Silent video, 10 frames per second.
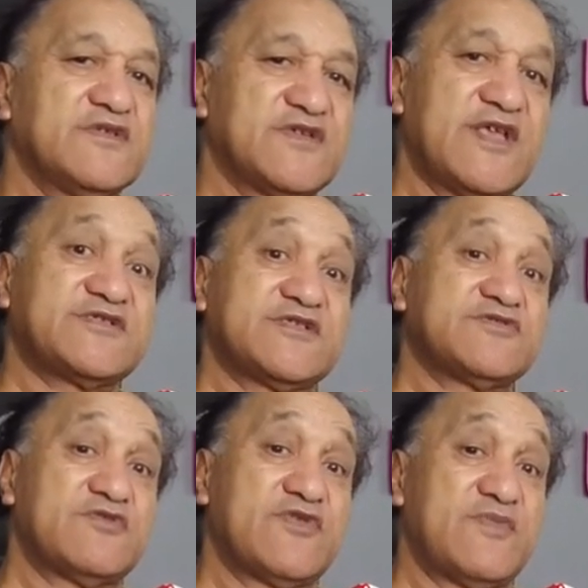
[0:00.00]
So that's the
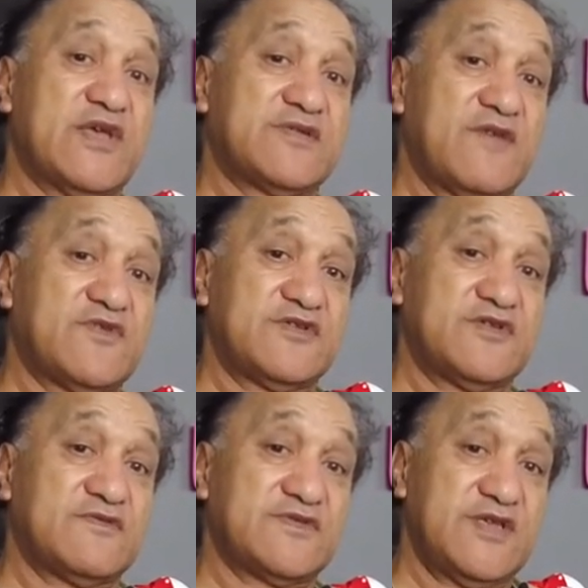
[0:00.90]
story about governor
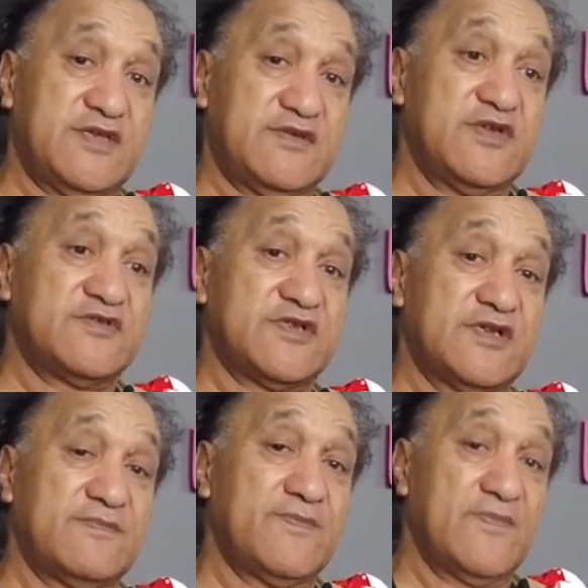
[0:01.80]
generals here in New
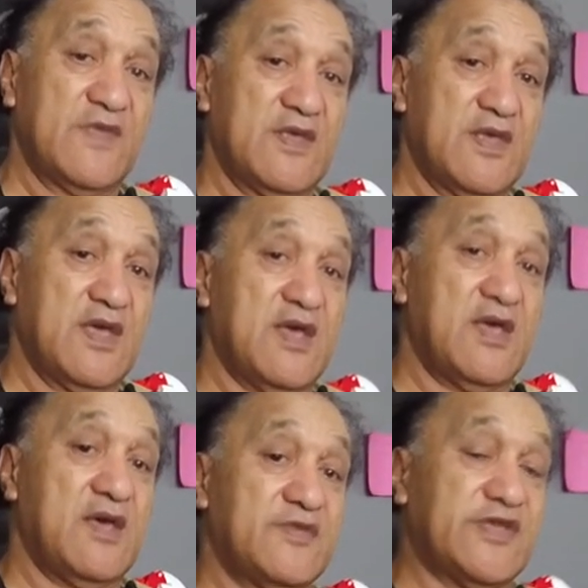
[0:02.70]
Zealand
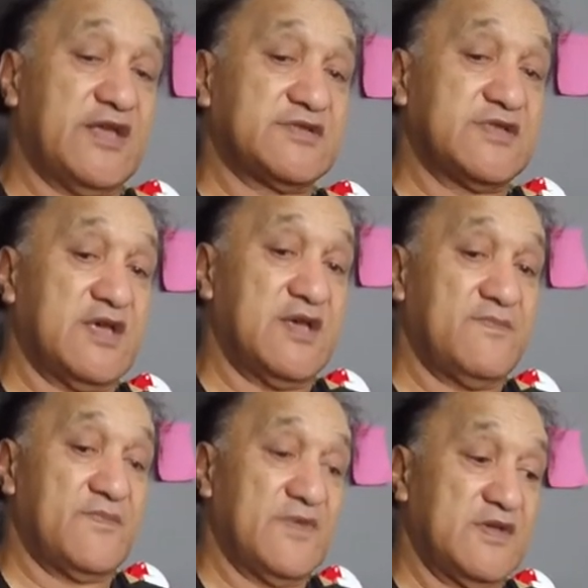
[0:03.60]
uh, that
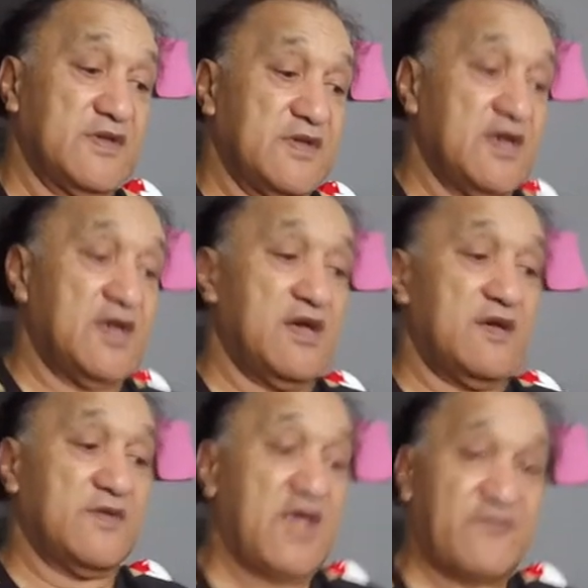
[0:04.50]
um,
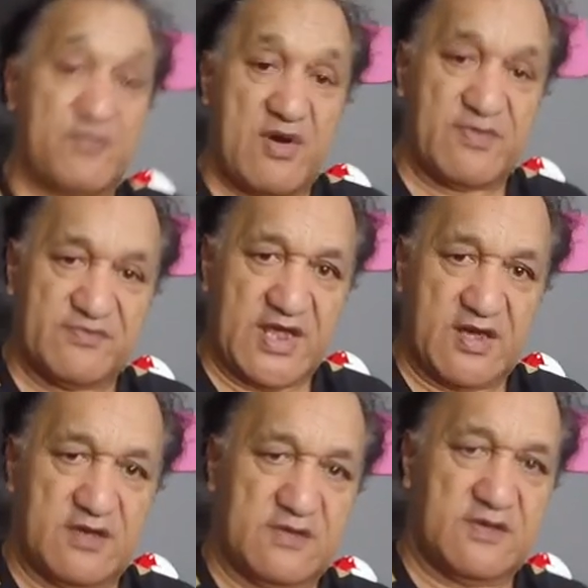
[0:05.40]
uh, have a problem
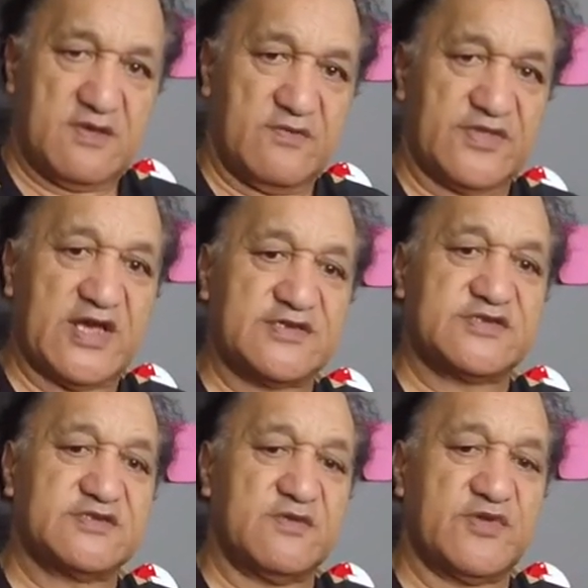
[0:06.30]
now with us,
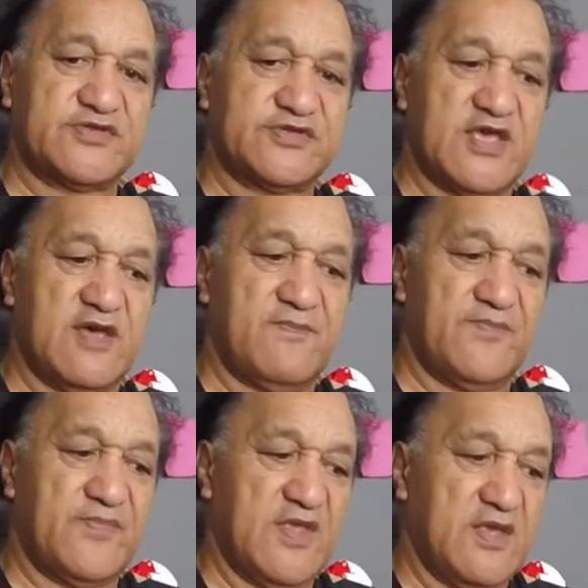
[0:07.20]
with um,
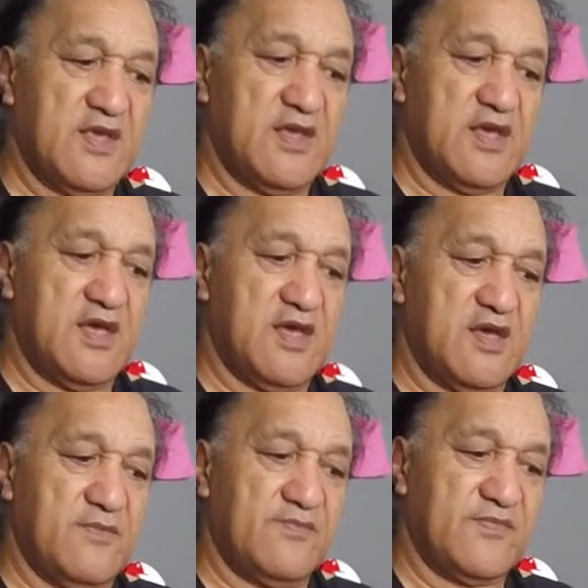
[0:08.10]

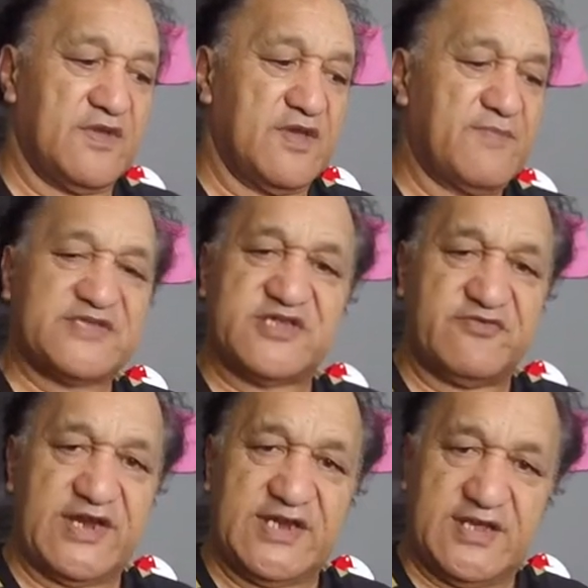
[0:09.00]
um, Patsy
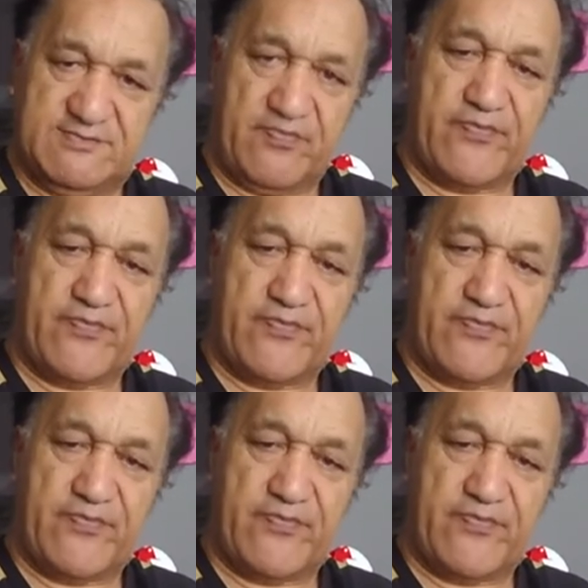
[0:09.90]
Reddy.